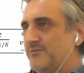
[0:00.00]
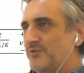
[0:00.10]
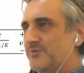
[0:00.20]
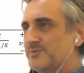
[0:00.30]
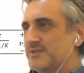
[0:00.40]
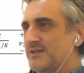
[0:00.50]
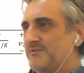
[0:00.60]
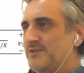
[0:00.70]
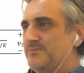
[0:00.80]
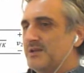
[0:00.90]
It
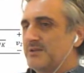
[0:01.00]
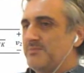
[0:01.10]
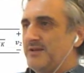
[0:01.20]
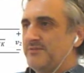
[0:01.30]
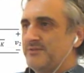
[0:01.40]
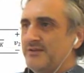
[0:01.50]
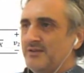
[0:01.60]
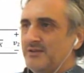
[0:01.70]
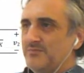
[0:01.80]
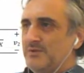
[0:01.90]
forms a feedback path
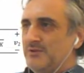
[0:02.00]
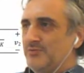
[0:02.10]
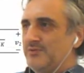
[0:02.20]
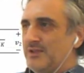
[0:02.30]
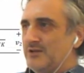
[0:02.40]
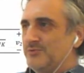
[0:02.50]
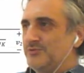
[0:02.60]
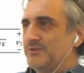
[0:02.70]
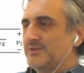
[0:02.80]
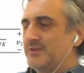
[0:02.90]
between the
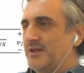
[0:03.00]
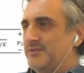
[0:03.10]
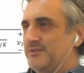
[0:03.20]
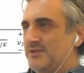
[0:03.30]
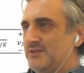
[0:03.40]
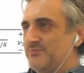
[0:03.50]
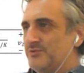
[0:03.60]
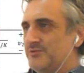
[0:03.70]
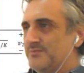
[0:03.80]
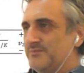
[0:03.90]
output and the
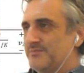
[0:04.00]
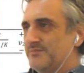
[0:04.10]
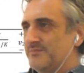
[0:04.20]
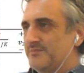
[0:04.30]
input.